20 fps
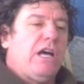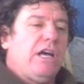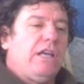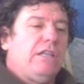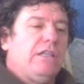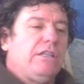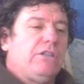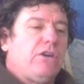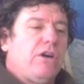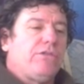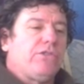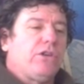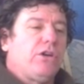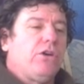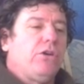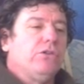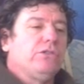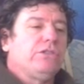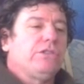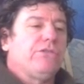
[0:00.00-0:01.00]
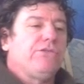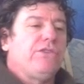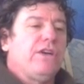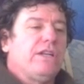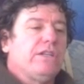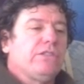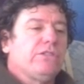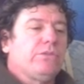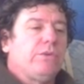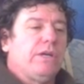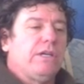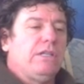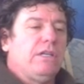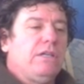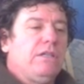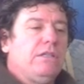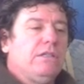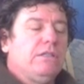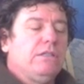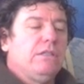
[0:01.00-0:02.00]
island off the coast of
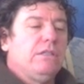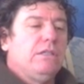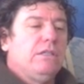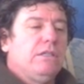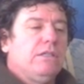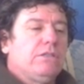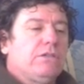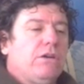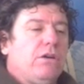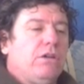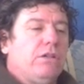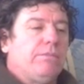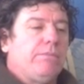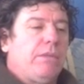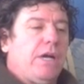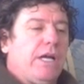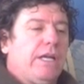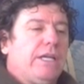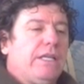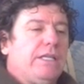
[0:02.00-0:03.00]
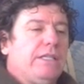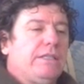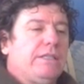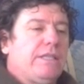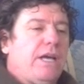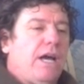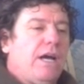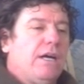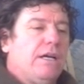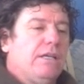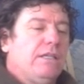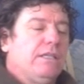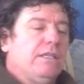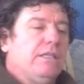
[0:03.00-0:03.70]
Venezuela. It's called Margarita.